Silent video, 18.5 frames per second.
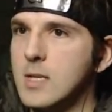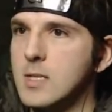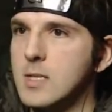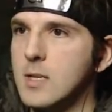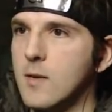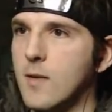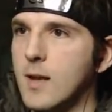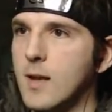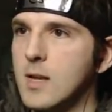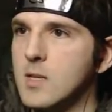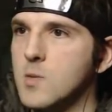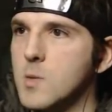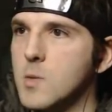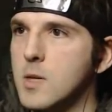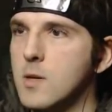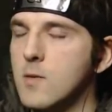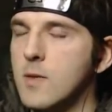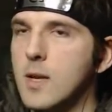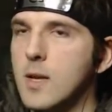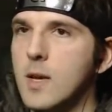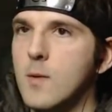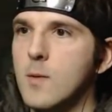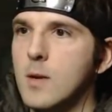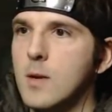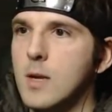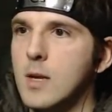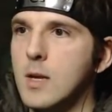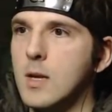Sell that as well. There
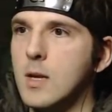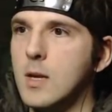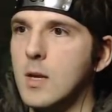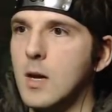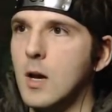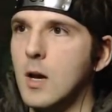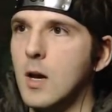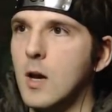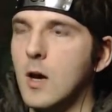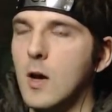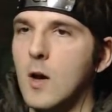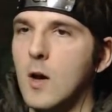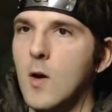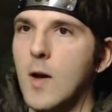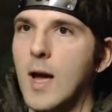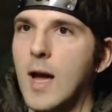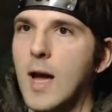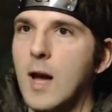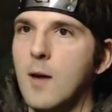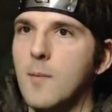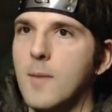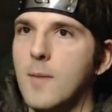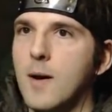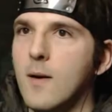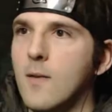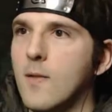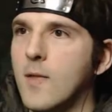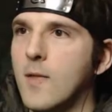we go. How
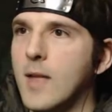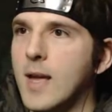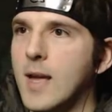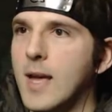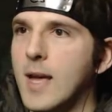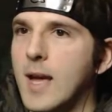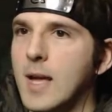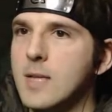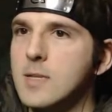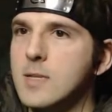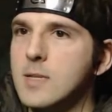about that?